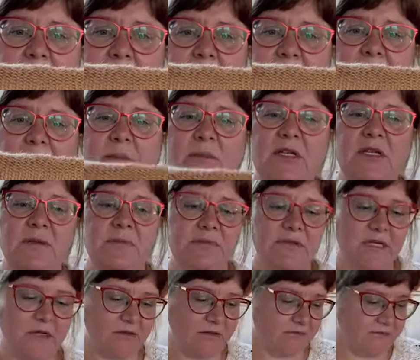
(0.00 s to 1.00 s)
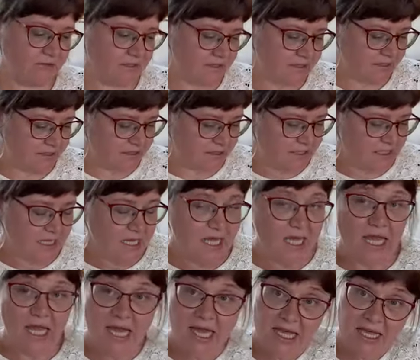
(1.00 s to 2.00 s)
I'm not proud of this.
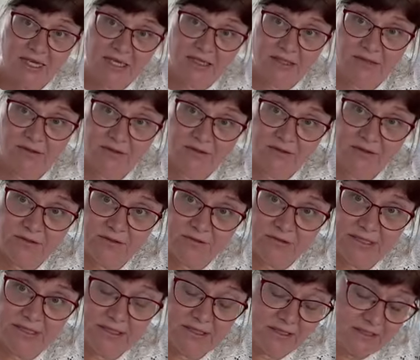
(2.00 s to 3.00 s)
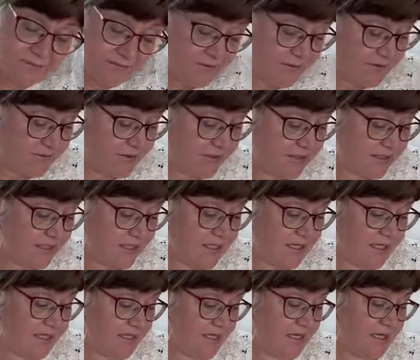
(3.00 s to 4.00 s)
And I know during this period
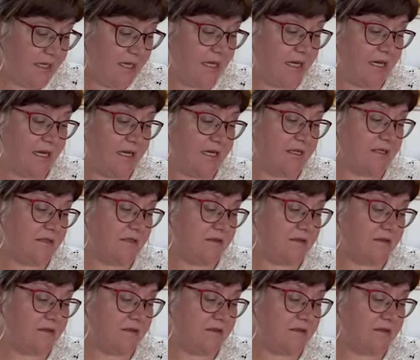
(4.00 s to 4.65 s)
I had